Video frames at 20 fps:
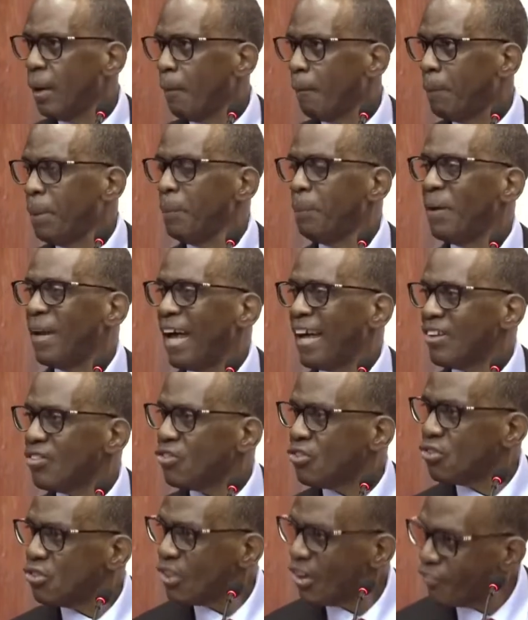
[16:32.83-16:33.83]
people are
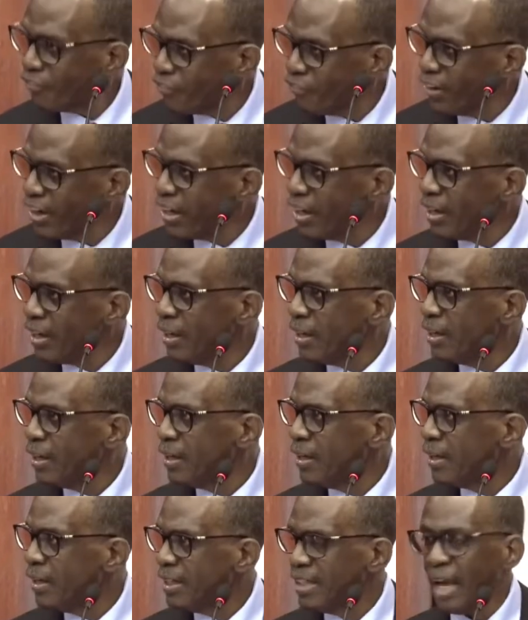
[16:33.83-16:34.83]
suffering.
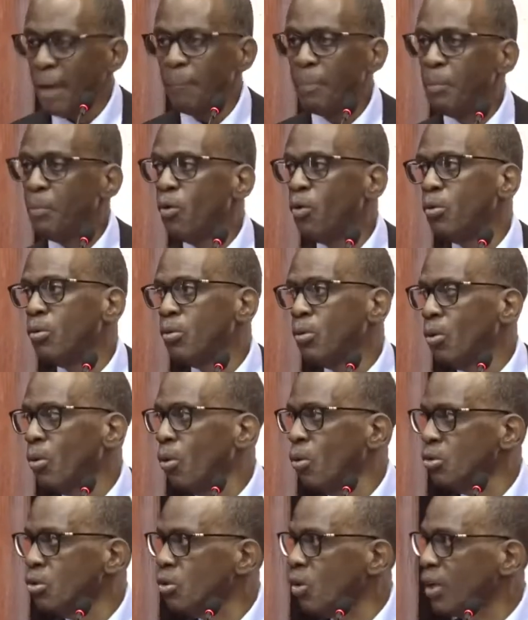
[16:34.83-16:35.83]
There are people
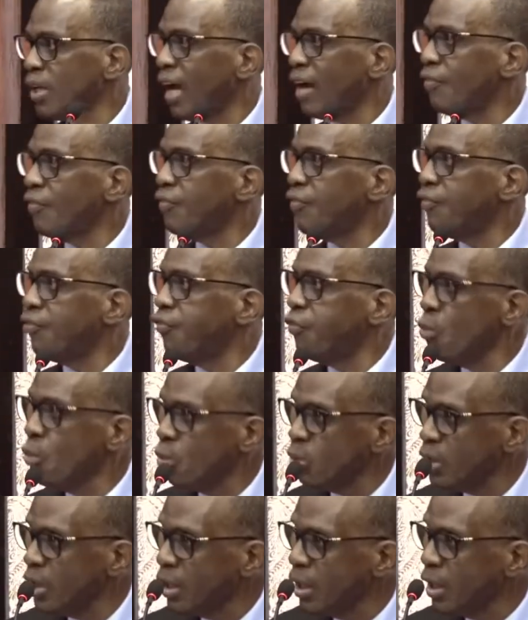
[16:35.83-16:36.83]
who do not have
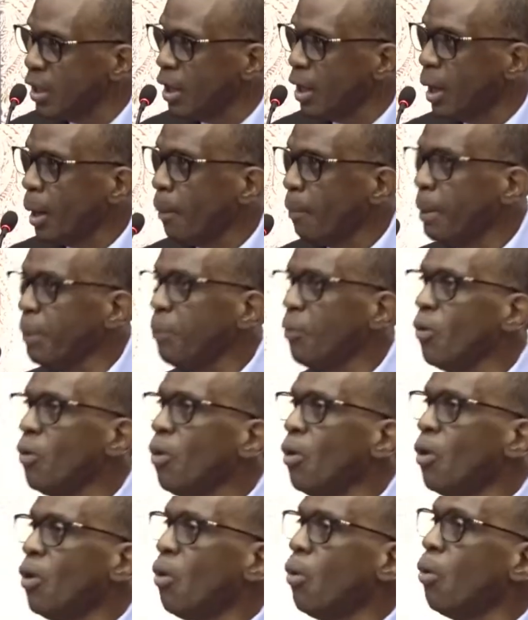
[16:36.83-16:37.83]
food.
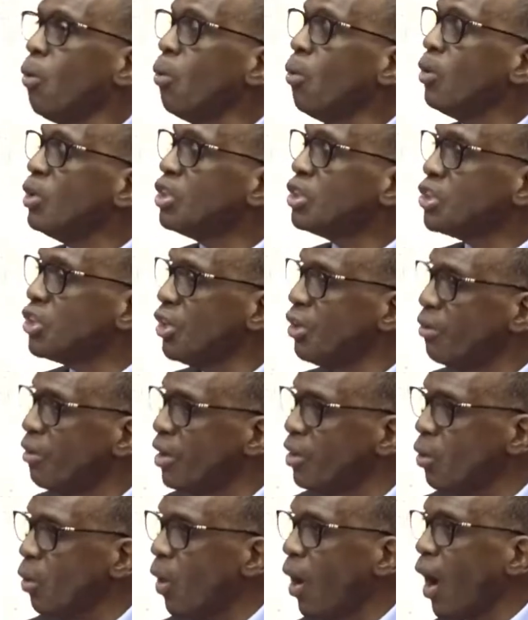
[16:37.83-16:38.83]

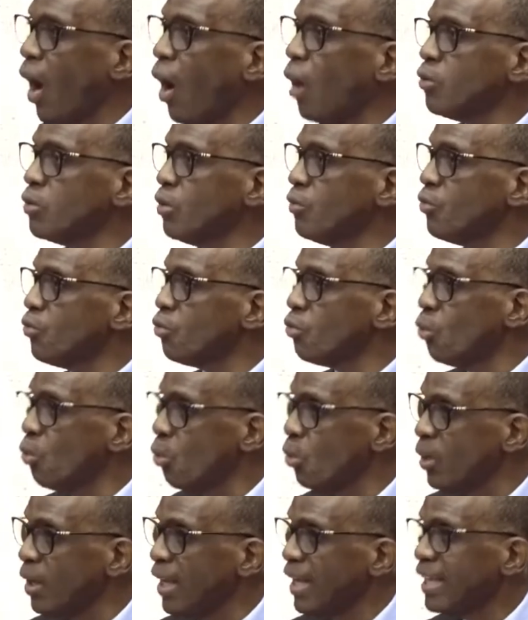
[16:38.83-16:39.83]
Children who are out of
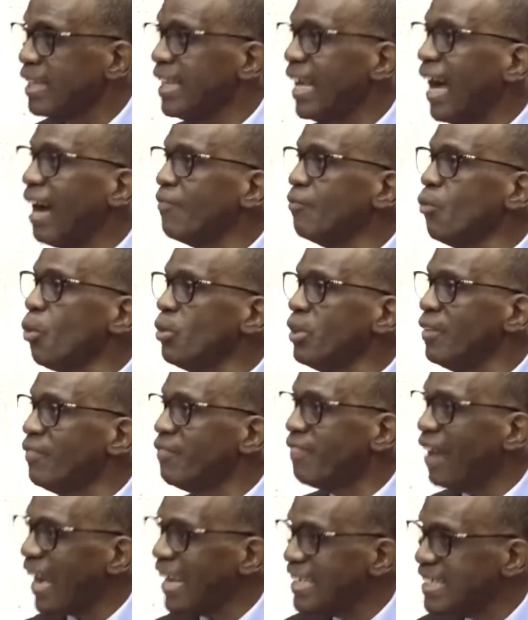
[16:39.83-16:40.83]
school, they have no
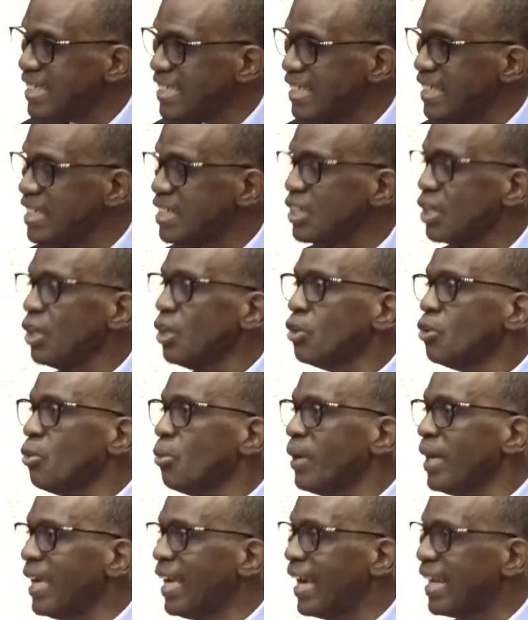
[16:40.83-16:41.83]
devices to
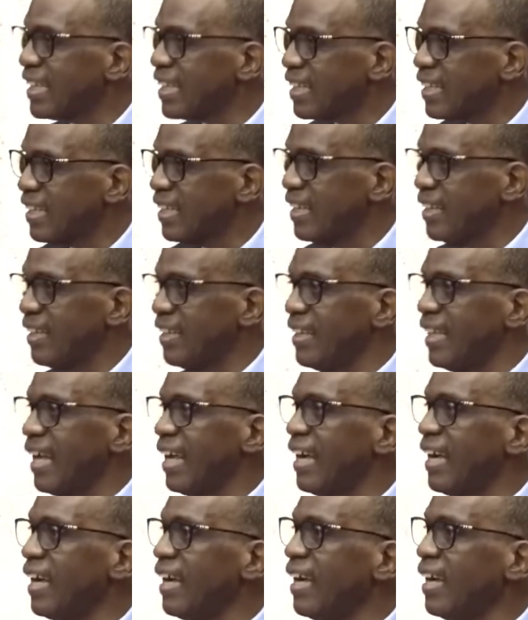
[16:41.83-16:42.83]
get
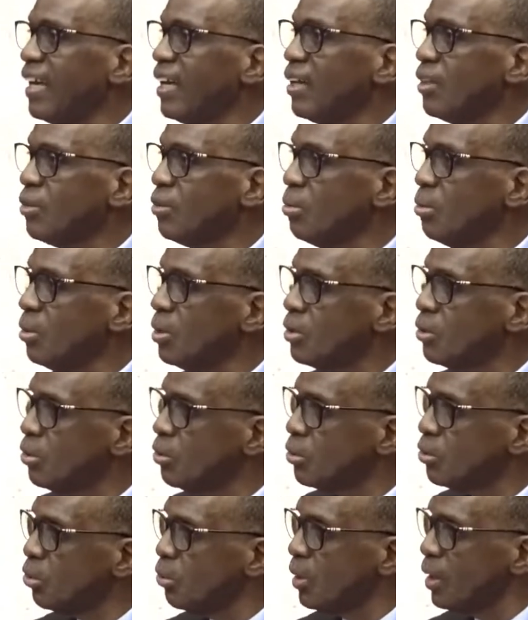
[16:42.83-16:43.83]
their, to
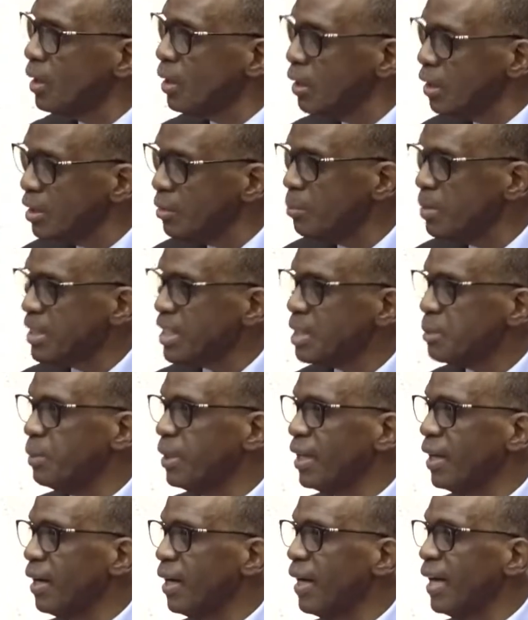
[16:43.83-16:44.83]
learn, Mr.
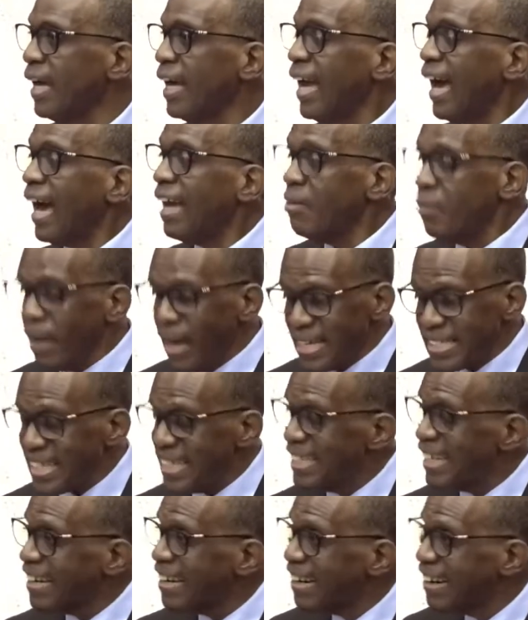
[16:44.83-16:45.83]
Speaker. And whereas in
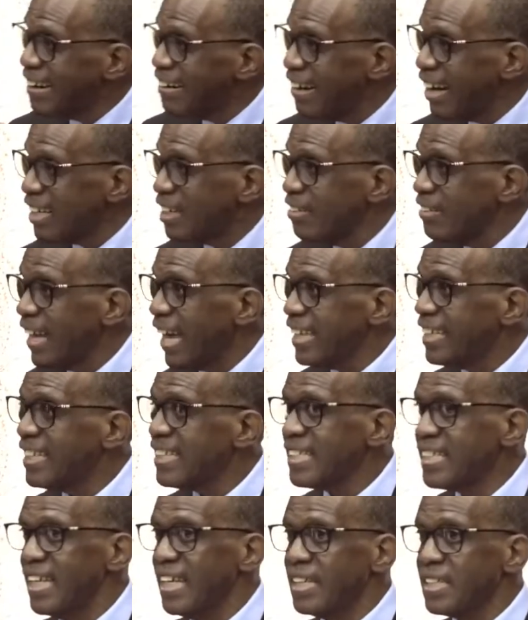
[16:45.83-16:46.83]
the great United
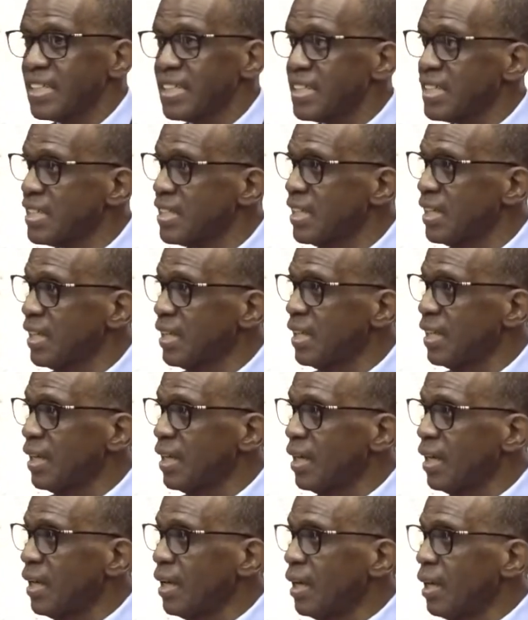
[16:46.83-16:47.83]
States,
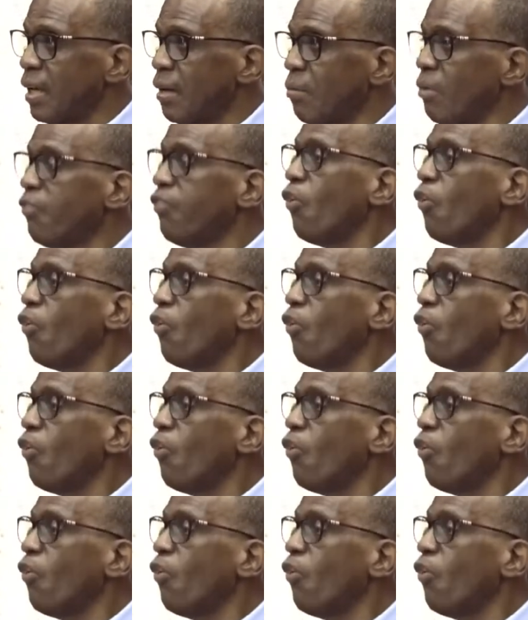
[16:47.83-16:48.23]
with